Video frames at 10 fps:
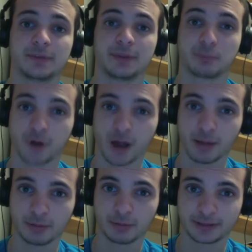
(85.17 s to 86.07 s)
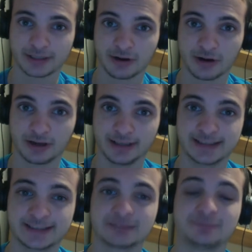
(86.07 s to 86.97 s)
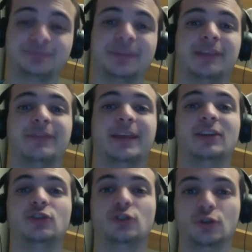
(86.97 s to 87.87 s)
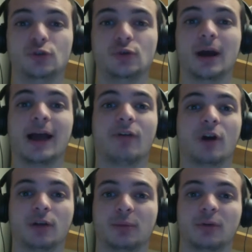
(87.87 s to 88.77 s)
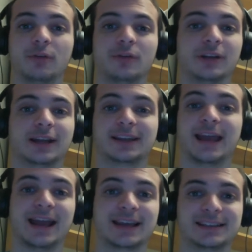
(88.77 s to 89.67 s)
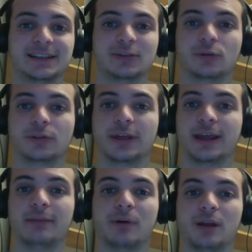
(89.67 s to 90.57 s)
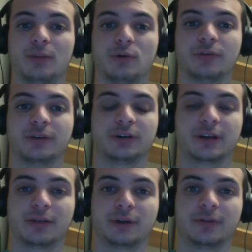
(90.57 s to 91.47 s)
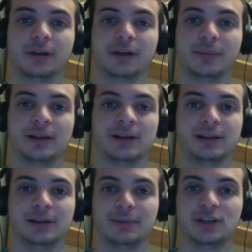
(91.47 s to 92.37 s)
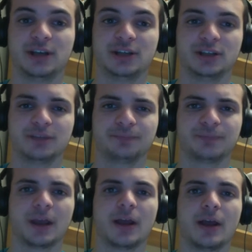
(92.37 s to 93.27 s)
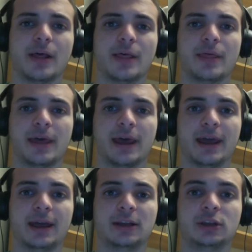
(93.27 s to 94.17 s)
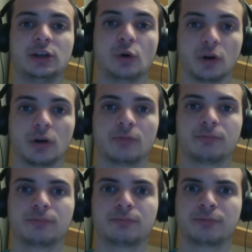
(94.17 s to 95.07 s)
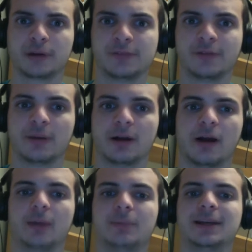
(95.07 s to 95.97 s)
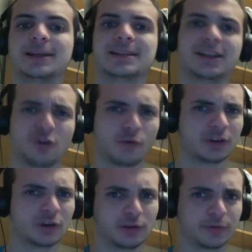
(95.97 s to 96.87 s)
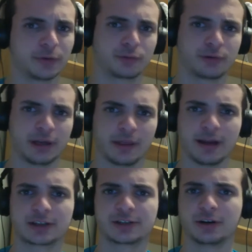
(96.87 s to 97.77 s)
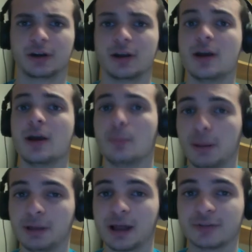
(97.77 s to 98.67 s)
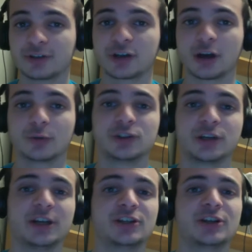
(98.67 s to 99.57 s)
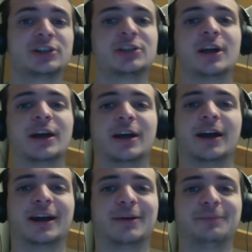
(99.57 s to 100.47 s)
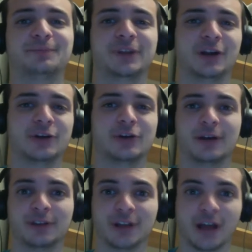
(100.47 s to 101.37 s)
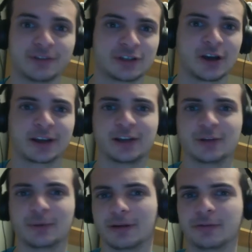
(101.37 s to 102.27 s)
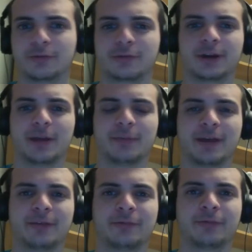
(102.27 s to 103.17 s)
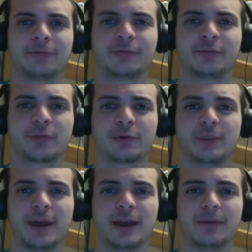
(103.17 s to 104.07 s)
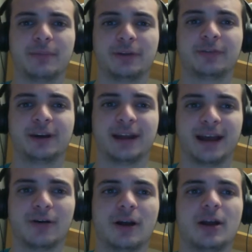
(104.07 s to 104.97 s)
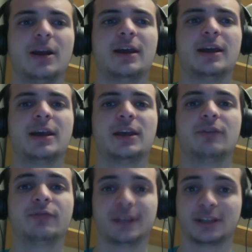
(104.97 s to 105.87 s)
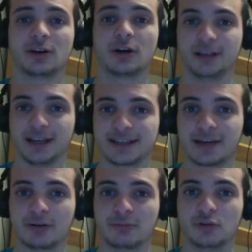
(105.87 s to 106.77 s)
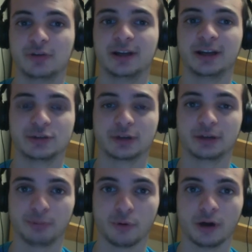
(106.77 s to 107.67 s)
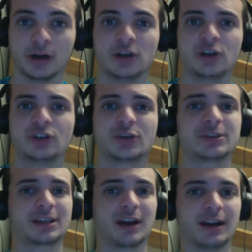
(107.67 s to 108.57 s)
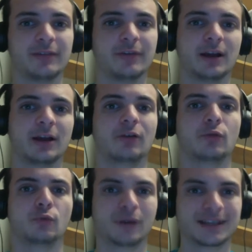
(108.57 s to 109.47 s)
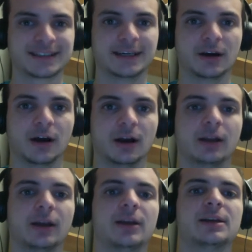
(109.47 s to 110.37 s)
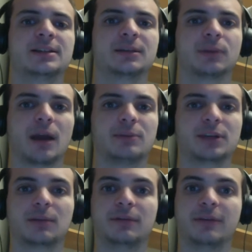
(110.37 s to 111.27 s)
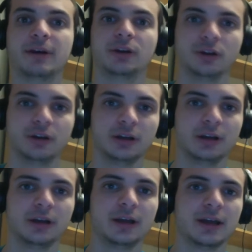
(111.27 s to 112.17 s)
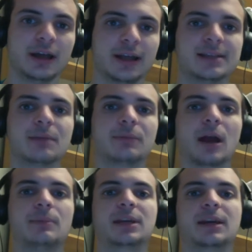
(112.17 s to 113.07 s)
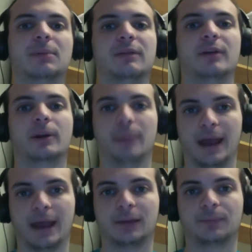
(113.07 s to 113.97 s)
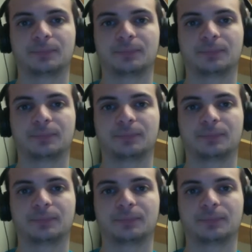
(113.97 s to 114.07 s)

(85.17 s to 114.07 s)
The problem with this card is, if they do have hard removal, like they hex it or they polymorph it or get rid of it immediately, BGH it, then you're pretty far behind, because then you're overloaded for 3 on the next turn. Maybe Lava Shock will change this. You'll have a Lava Shock and then you'll be able to free up that 3 mana. But for now, if this card does get removed, it is really poor. So it's kind of a risky card. Sometimes it can be very good, and sometimes it can be very bad.